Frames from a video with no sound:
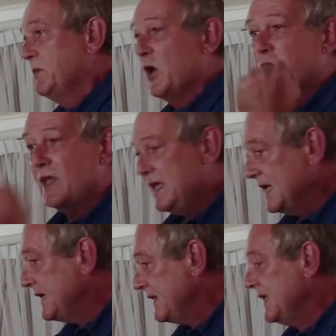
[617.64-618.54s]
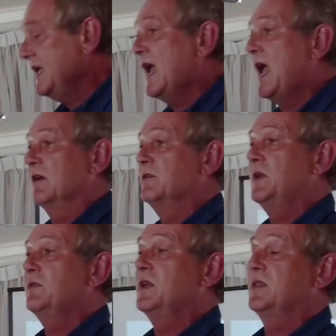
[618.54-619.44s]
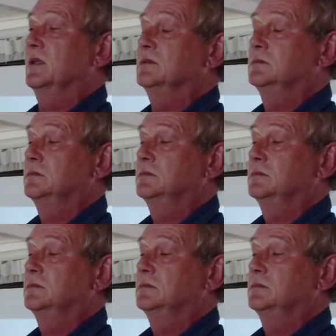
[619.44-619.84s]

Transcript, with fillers: both the yin and the yang of everything.